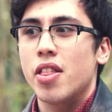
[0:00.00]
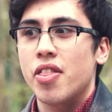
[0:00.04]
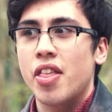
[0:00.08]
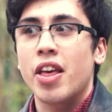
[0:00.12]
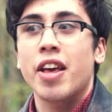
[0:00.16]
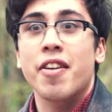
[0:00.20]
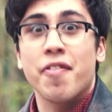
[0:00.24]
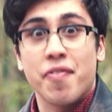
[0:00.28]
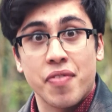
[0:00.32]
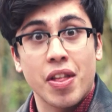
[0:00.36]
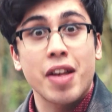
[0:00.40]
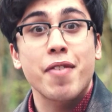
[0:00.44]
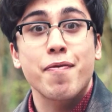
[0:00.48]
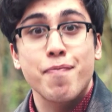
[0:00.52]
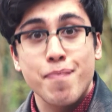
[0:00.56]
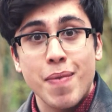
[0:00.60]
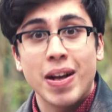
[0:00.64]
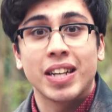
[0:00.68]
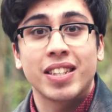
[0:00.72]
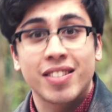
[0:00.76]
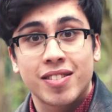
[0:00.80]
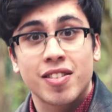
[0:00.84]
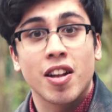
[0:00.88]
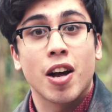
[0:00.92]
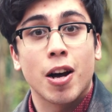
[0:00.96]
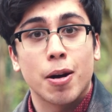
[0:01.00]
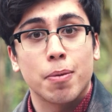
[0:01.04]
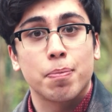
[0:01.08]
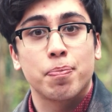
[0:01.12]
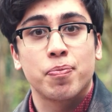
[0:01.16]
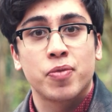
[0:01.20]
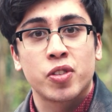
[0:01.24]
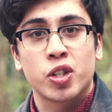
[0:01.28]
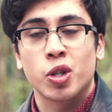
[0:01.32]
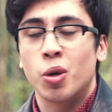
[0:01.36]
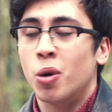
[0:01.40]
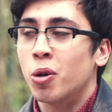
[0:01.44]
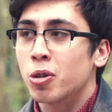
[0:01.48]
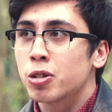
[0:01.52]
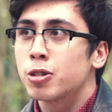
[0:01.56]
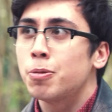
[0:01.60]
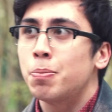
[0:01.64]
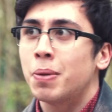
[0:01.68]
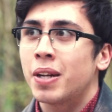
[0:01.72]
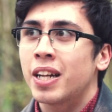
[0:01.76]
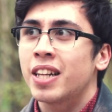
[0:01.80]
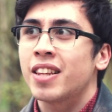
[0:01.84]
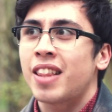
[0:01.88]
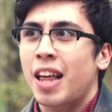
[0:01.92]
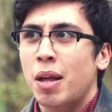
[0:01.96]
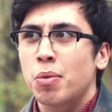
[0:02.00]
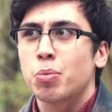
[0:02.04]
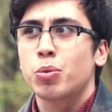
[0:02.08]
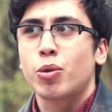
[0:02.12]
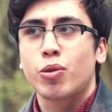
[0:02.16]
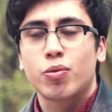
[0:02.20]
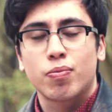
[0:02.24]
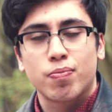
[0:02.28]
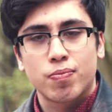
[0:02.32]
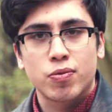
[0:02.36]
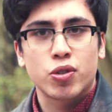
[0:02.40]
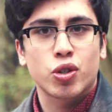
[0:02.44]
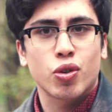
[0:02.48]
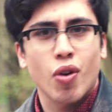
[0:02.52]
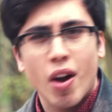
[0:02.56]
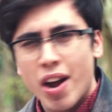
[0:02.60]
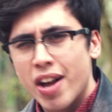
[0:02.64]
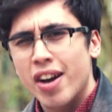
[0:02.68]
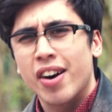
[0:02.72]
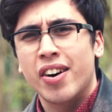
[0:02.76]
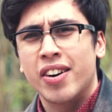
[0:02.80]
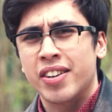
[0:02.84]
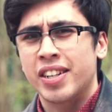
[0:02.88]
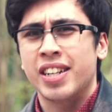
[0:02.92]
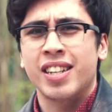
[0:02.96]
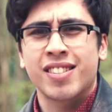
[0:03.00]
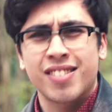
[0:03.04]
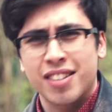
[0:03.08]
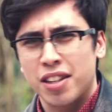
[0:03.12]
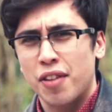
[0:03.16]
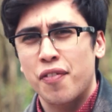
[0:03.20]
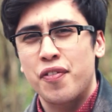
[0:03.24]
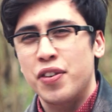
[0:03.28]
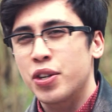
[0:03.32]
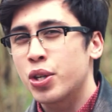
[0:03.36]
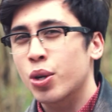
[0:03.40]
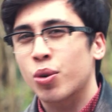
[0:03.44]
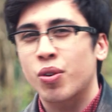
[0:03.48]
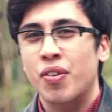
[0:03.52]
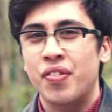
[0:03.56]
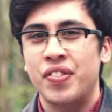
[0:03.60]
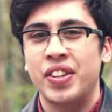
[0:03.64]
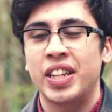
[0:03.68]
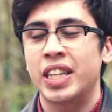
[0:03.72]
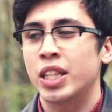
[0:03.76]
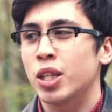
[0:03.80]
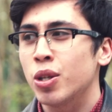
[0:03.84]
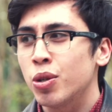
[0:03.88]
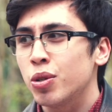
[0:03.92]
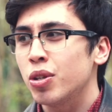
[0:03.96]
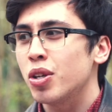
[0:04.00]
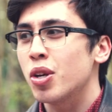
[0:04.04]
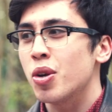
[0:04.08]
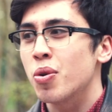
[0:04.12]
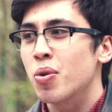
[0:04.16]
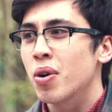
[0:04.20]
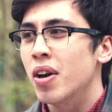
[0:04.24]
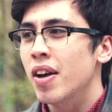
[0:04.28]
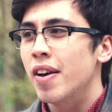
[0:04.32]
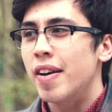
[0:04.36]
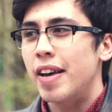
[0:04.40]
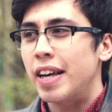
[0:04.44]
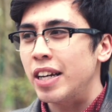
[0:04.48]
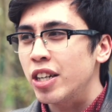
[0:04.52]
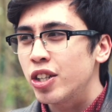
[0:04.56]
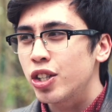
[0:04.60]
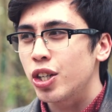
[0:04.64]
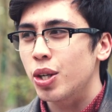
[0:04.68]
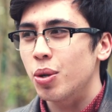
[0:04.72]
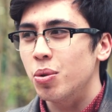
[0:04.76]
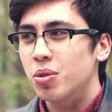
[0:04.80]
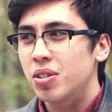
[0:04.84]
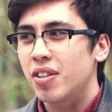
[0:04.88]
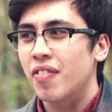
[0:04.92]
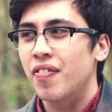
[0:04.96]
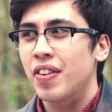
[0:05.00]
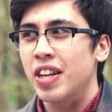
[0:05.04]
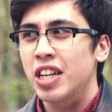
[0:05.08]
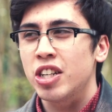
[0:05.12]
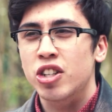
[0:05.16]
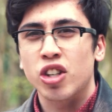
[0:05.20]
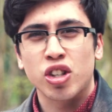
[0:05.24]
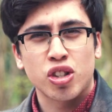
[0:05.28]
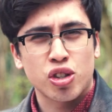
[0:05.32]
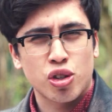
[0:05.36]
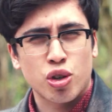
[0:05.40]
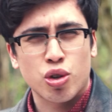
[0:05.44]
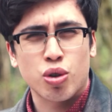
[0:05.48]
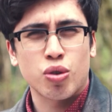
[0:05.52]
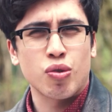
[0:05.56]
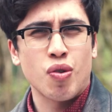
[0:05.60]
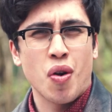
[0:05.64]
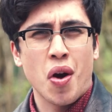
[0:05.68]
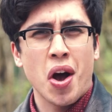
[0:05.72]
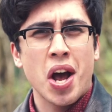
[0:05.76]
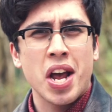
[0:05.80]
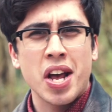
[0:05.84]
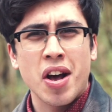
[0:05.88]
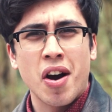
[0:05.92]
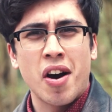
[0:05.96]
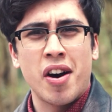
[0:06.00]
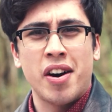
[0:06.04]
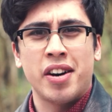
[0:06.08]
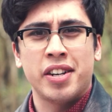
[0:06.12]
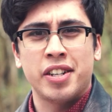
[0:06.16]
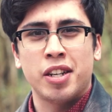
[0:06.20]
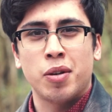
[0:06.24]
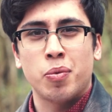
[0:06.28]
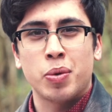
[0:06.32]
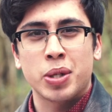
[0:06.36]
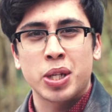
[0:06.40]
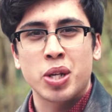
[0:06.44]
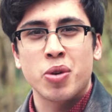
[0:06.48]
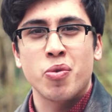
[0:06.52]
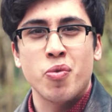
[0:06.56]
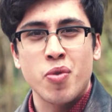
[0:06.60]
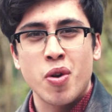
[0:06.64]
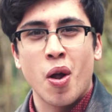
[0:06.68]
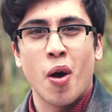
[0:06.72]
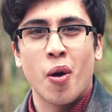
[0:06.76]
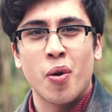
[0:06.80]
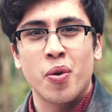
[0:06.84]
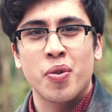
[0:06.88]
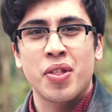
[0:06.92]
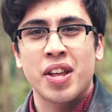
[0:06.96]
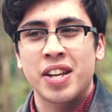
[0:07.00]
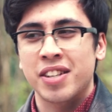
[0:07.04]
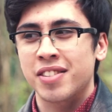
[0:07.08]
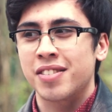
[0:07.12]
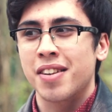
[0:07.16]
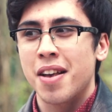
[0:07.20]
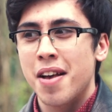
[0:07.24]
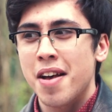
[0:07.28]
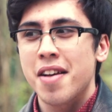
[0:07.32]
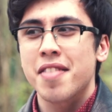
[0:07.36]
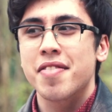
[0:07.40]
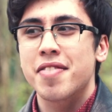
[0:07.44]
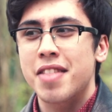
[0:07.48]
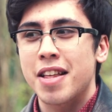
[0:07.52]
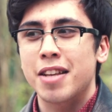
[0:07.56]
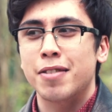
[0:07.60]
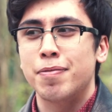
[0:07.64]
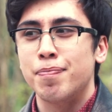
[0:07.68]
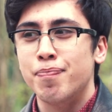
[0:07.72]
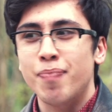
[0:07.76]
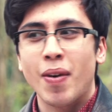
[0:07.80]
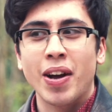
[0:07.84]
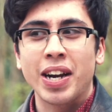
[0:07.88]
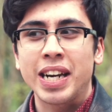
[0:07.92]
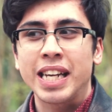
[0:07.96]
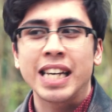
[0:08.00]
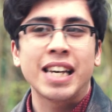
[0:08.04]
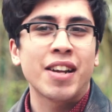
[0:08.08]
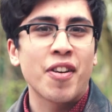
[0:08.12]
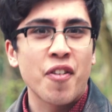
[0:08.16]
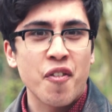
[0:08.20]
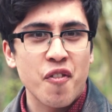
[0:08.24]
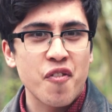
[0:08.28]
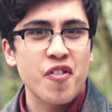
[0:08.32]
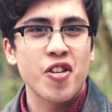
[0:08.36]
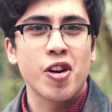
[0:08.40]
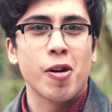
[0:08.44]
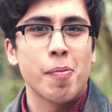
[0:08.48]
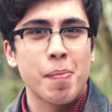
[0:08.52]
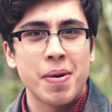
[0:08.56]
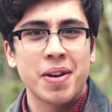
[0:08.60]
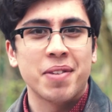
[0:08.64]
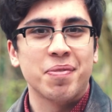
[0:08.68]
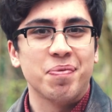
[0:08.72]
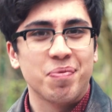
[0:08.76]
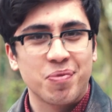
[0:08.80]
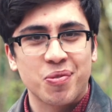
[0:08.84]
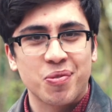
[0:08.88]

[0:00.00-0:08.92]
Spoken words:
they've messed up. So ultimately, they will try harder. It's like the photography thing. You intuitively just try harder when you know there's money in film at